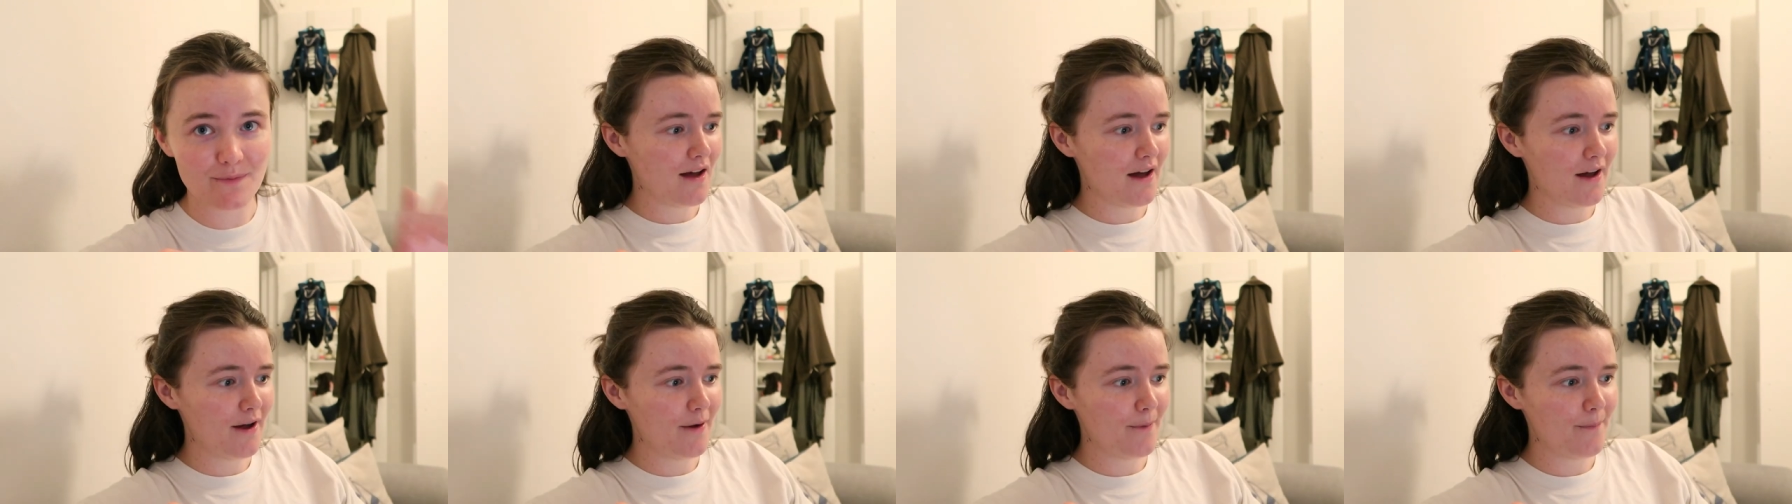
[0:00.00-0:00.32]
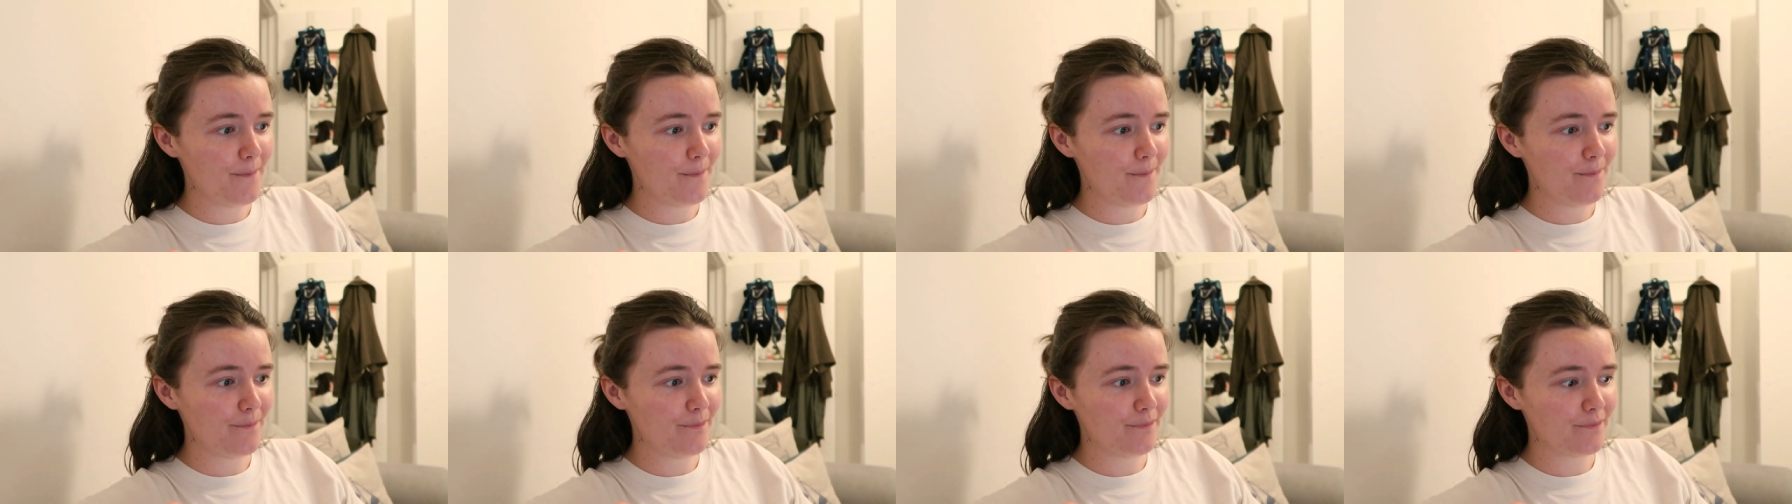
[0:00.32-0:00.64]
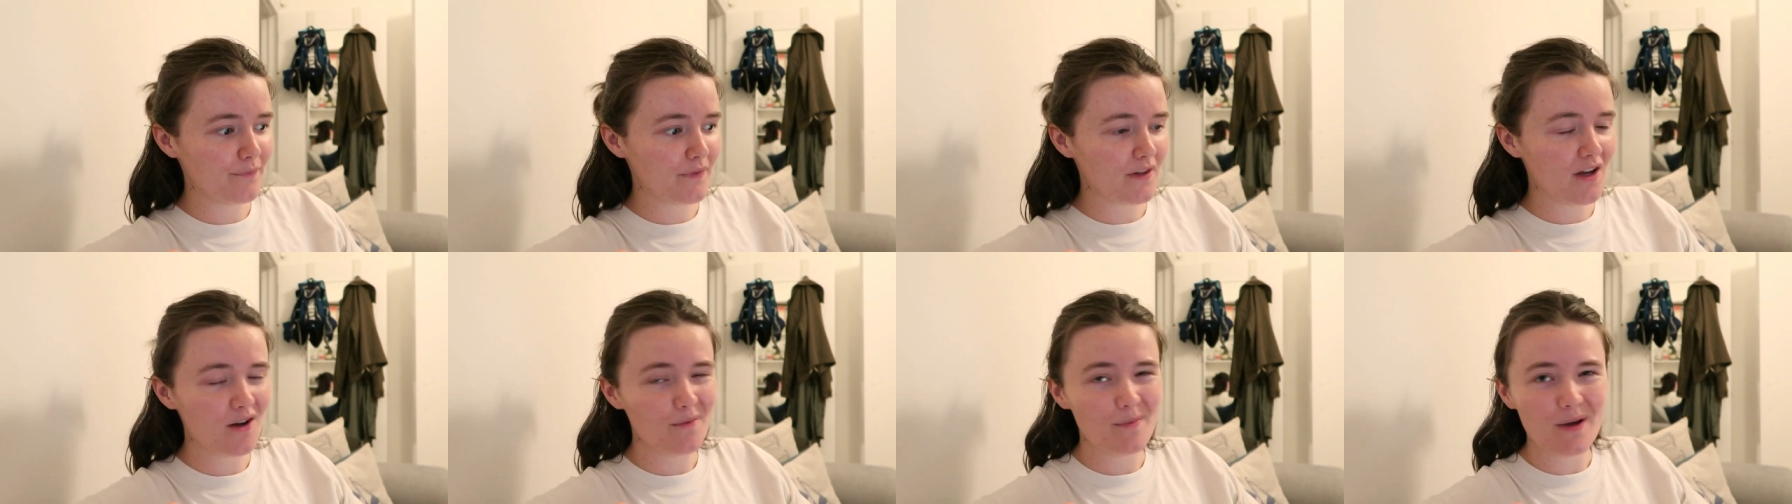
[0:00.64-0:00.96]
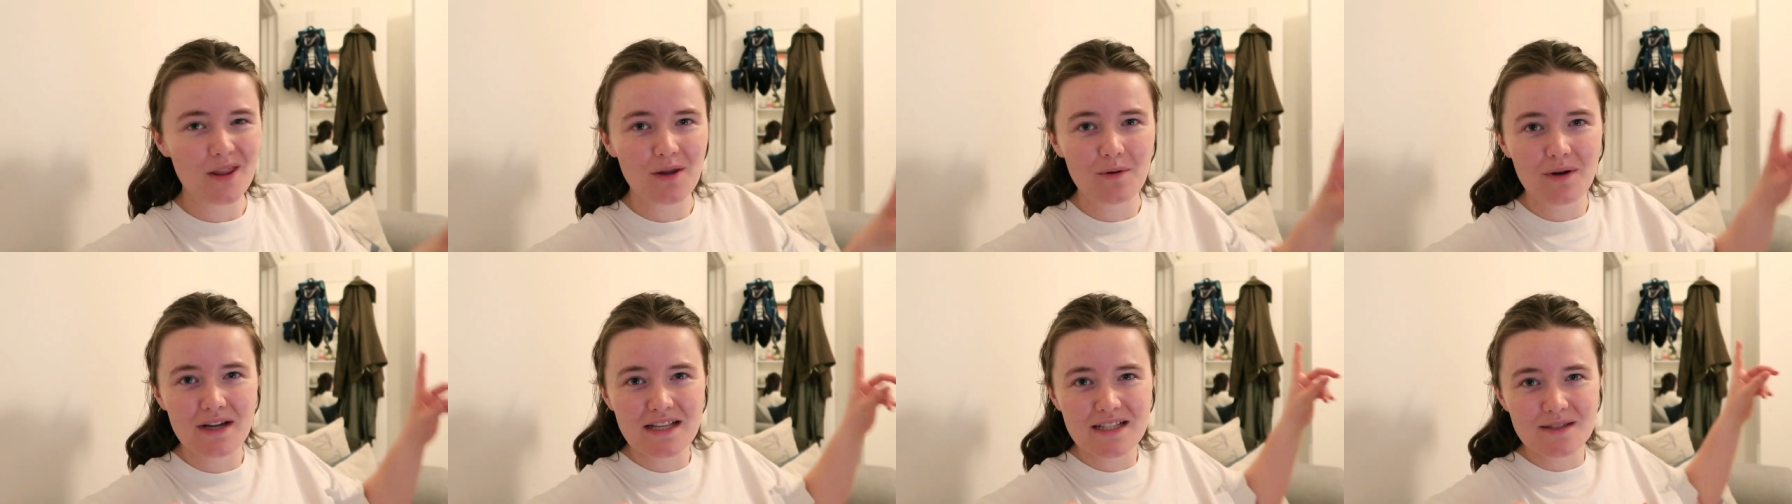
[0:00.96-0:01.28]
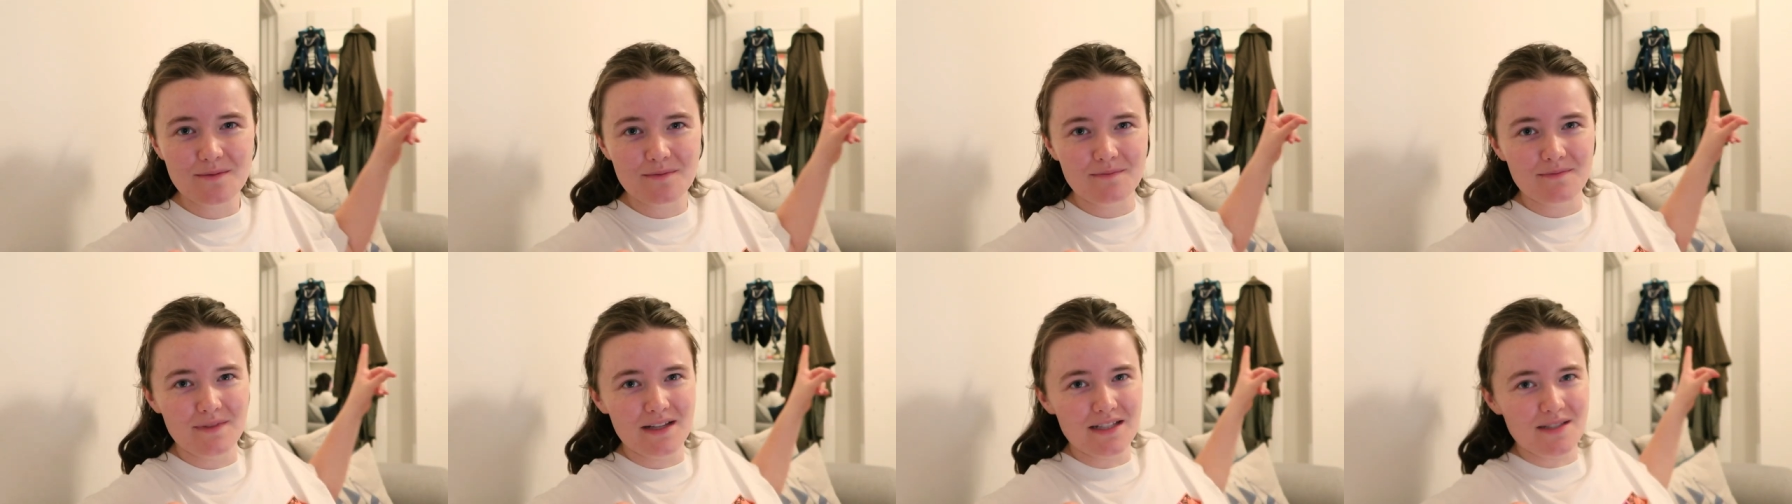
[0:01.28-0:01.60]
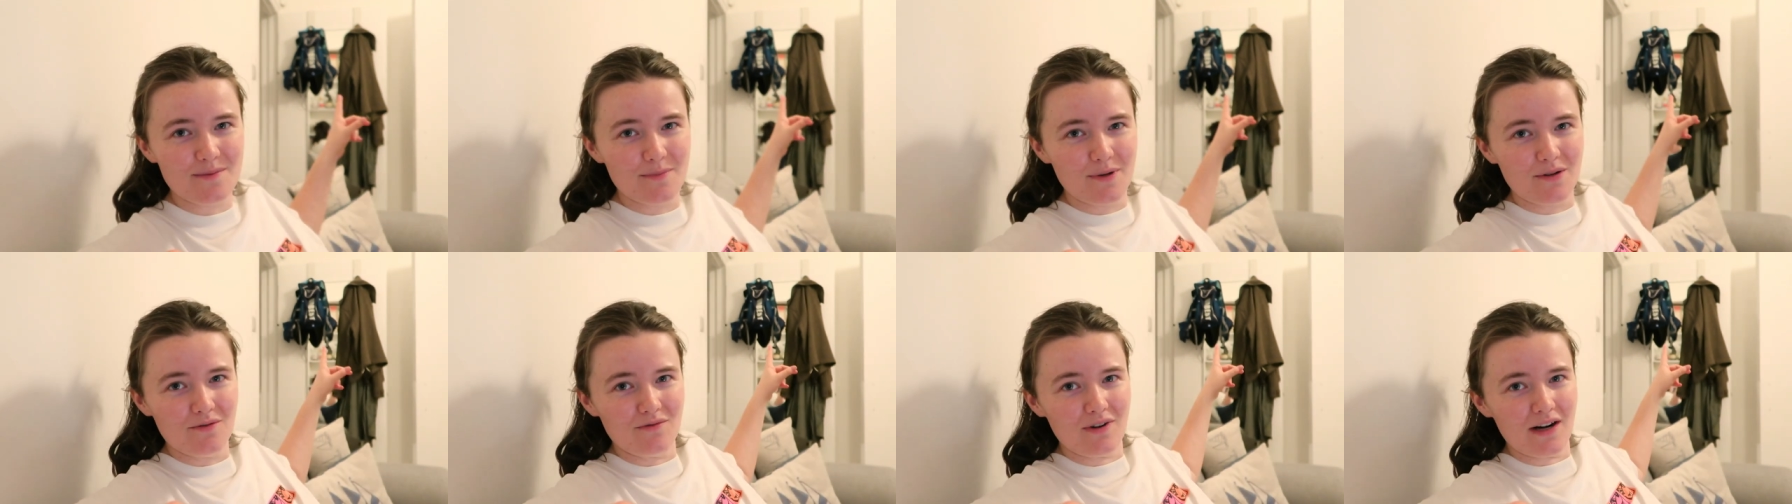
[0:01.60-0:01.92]
Oh, by the way,
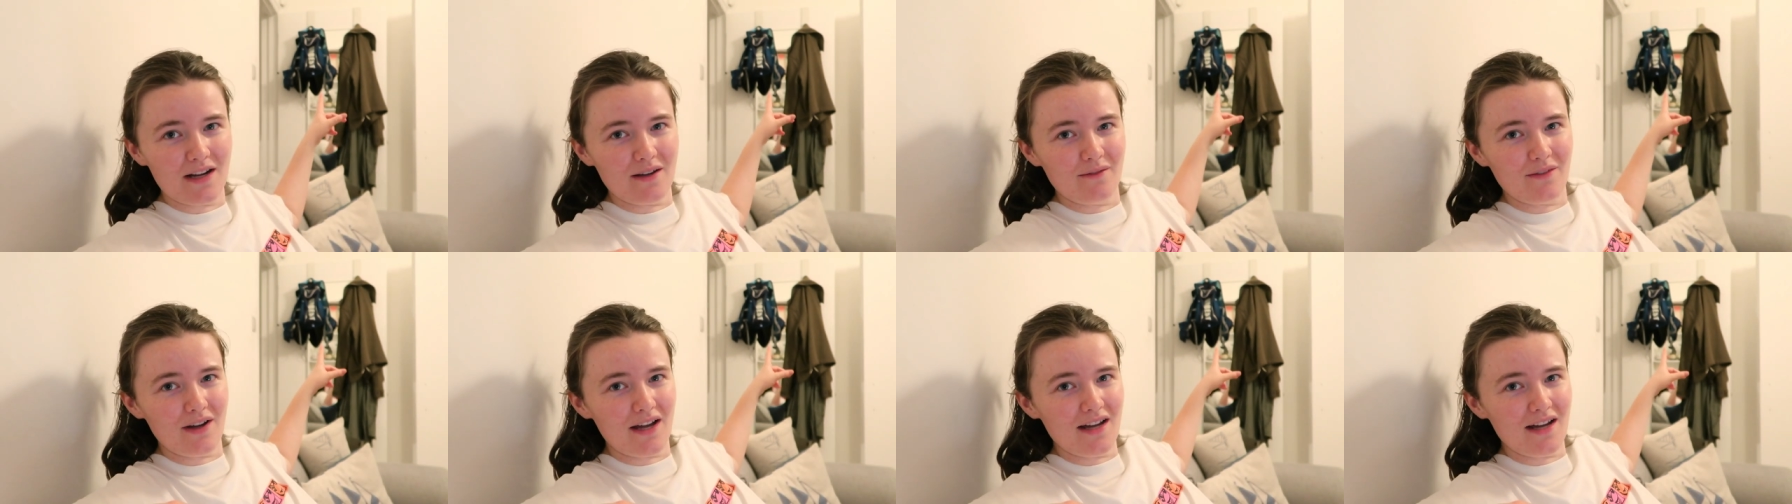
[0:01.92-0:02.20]
that's my running